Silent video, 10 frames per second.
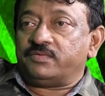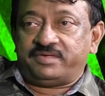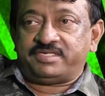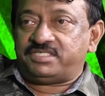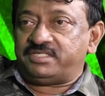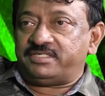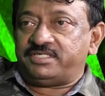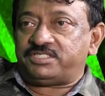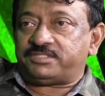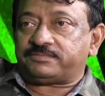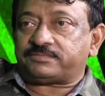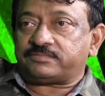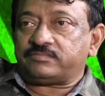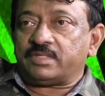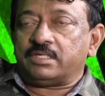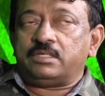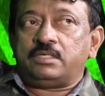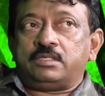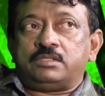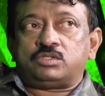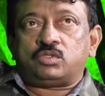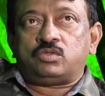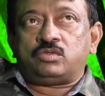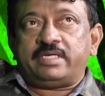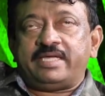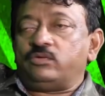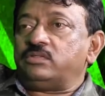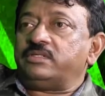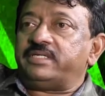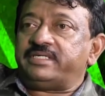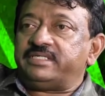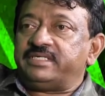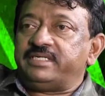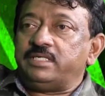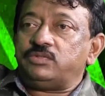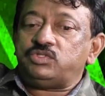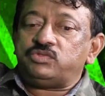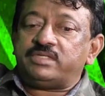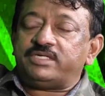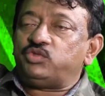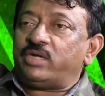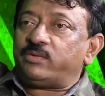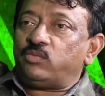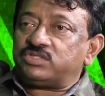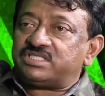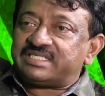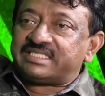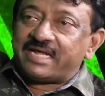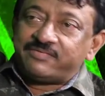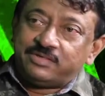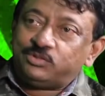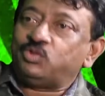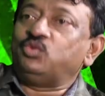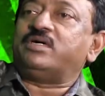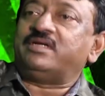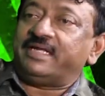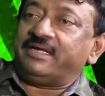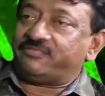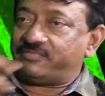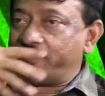where she reached. So, it gives you that you almost traveled through her life.